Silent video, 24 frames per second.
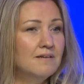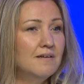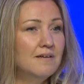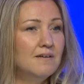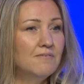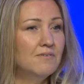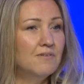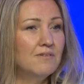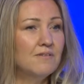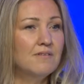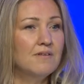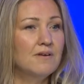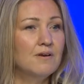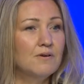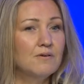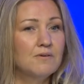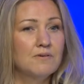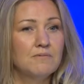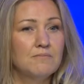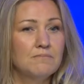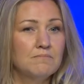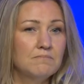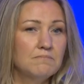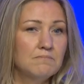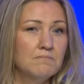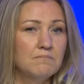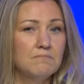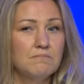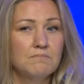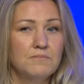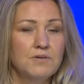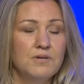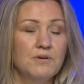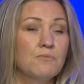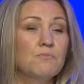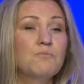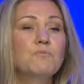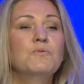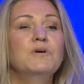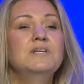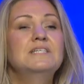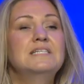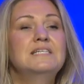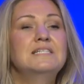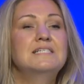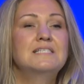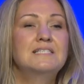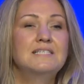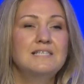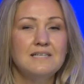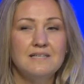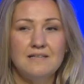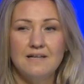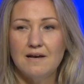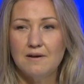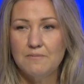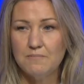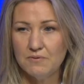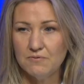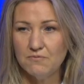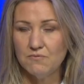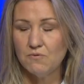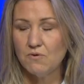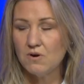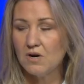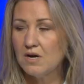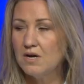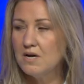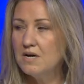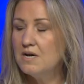even think, we didn't see that before.